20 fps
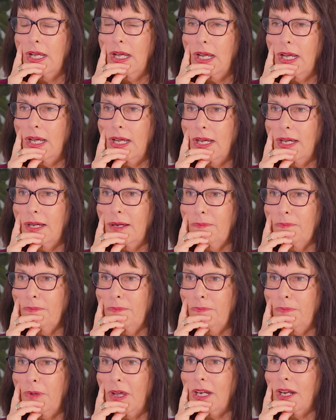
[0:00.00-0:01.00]

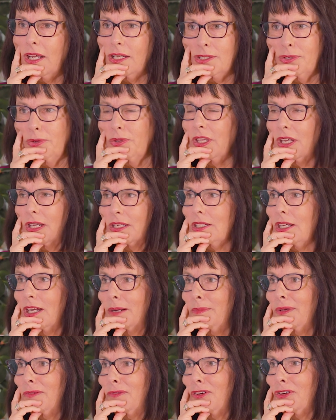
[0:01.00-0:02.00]
But I still think it's going
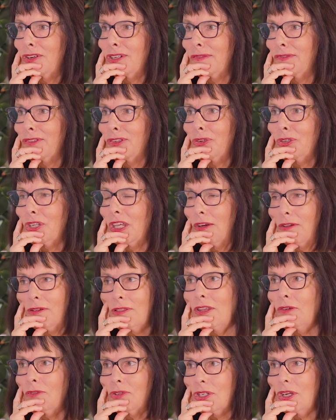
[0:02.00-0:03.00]
to be a very difficult year,
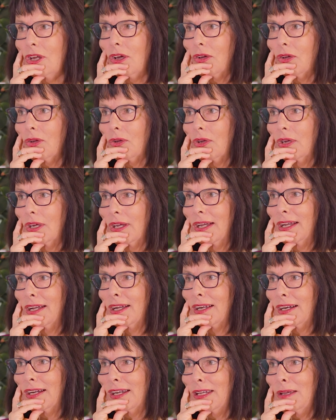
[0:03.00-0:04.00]
and there is no
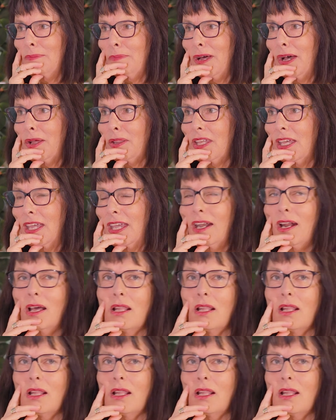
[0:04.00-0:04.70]
clear path ahead.